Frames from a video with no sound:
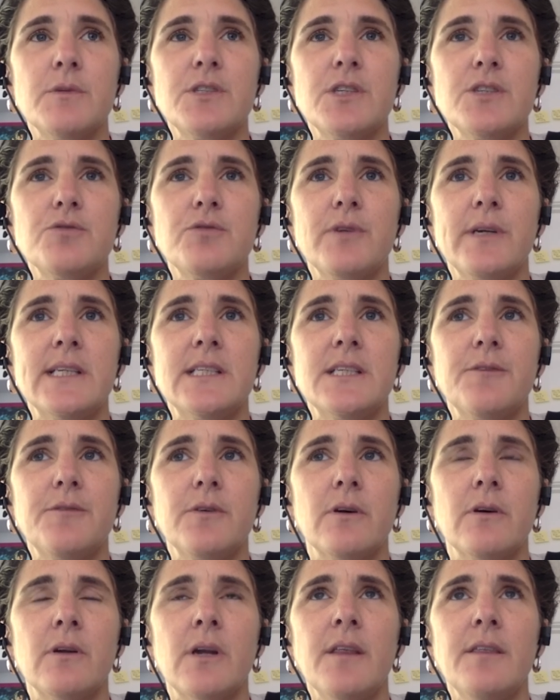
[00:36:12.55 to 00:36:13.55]
it was just really
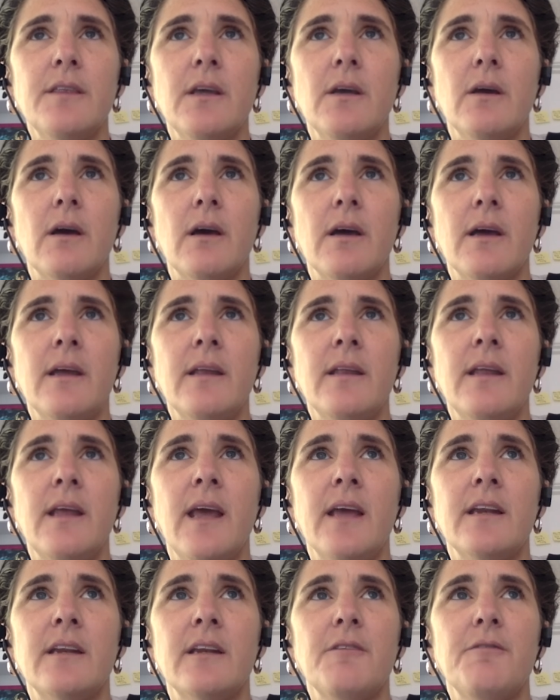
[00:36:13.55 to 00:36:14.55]
difficult. And I think uh, in
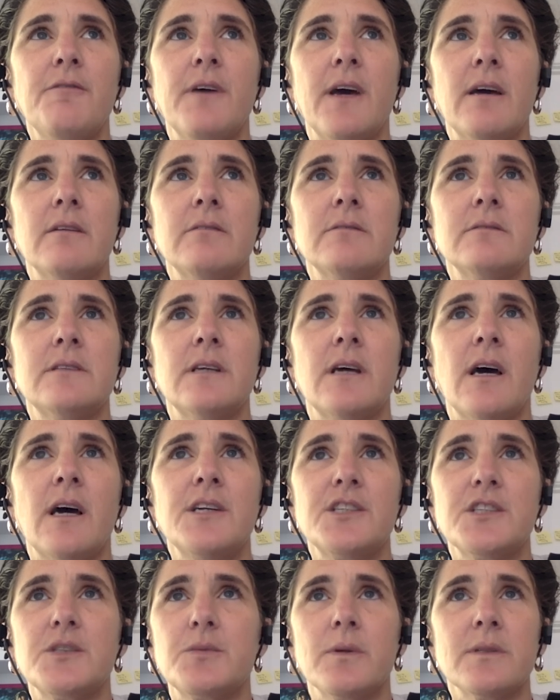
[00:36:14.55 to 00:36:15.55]
the end, I found that
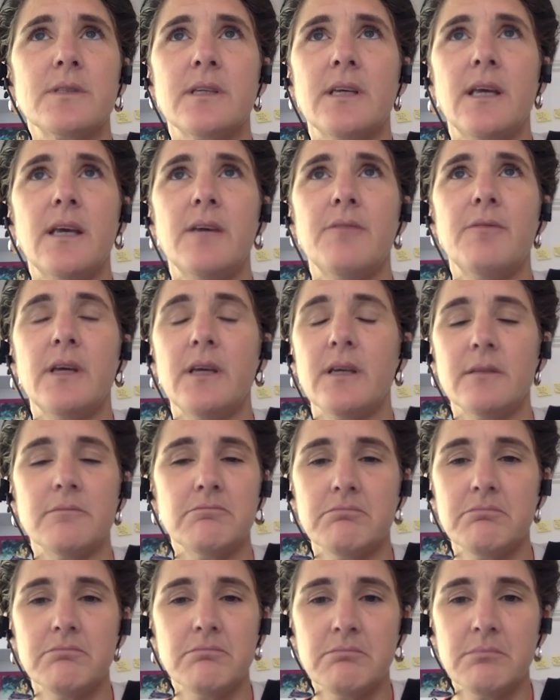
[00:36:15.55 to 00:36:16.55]
I just wasn't
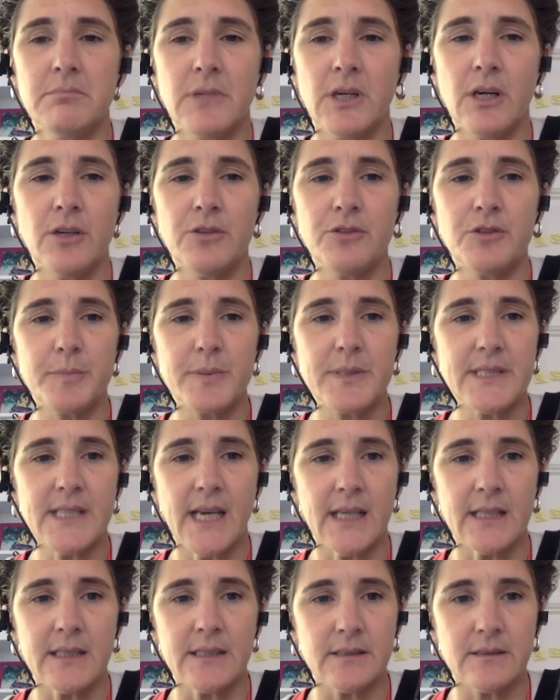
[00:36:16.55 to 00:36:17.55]
giving
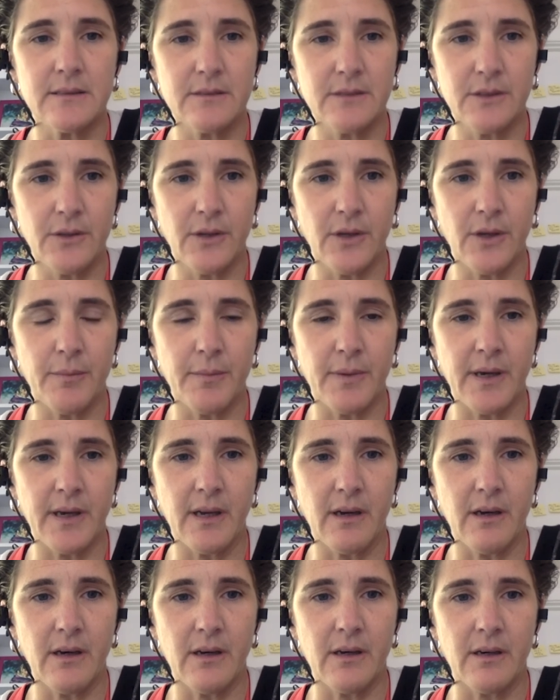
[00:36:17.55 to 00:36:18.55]
100%, you know,
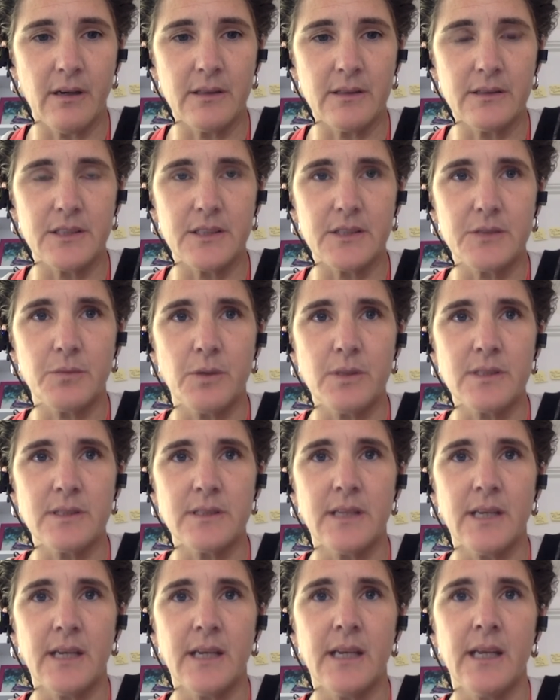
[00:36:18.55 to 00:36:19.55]
my heart just
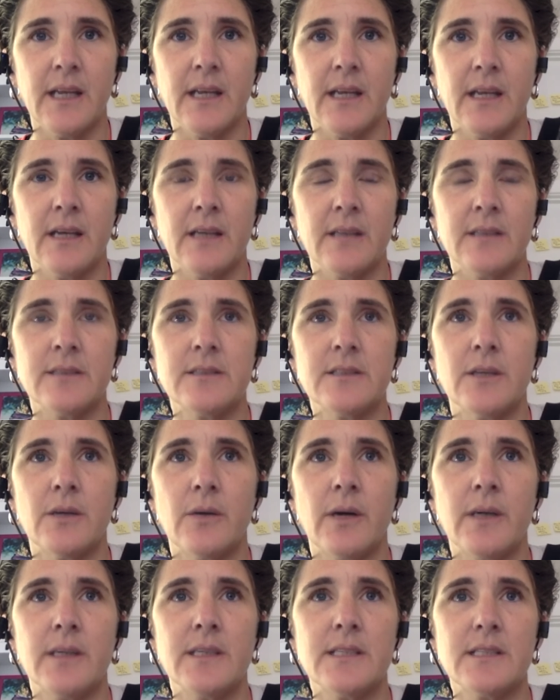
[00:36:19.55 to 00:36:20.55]
wasn't in it. And
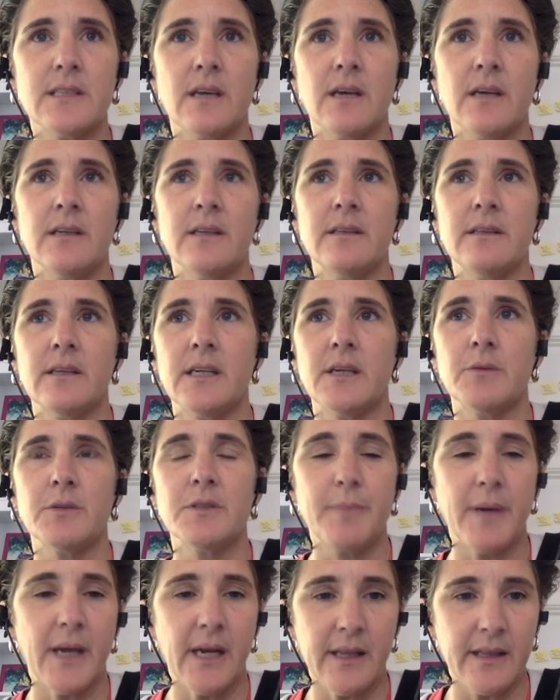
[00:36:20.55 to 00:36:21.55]
so I decided that
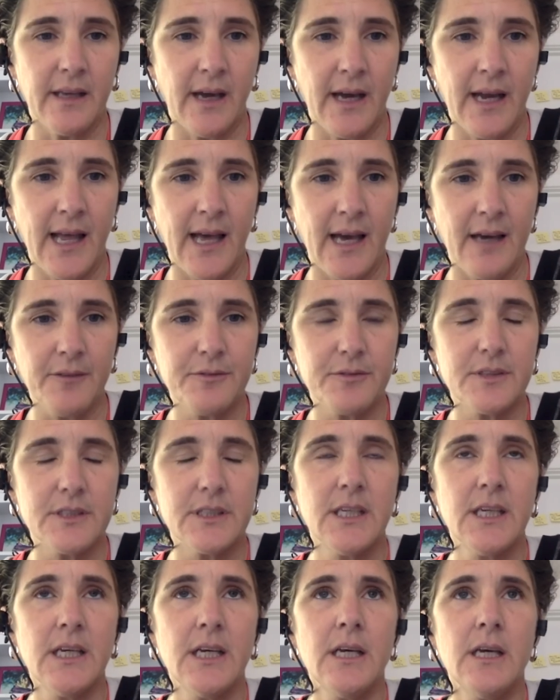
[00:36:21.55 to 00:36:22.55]
it was better that I left.